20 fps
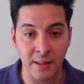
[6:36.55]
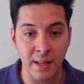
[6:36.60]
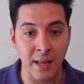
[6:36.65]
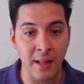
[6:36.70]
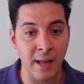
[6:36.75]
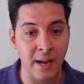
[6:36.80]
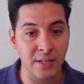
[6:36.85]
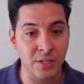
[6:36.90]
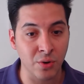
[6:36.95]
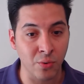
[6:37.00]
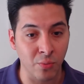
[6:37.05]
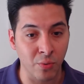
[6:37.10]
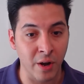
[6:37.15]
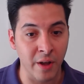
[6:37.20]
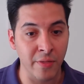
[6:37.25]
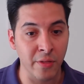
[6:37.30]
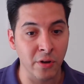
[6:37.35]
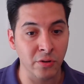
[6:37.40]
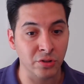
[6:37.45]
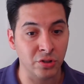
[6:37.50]
like to
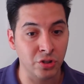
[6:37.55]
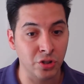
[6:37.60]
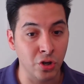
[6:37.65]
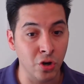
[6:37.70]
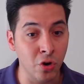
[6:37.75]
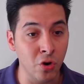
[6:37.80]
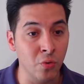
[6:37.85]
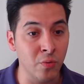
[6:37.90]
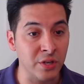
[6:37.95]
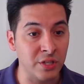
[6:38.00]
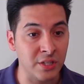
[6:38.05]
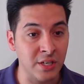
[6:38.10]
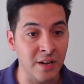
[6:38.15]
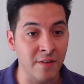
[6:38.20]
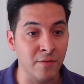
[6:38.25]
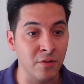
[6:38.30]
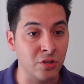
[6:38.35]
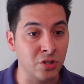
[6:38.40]
run those 2 receiver,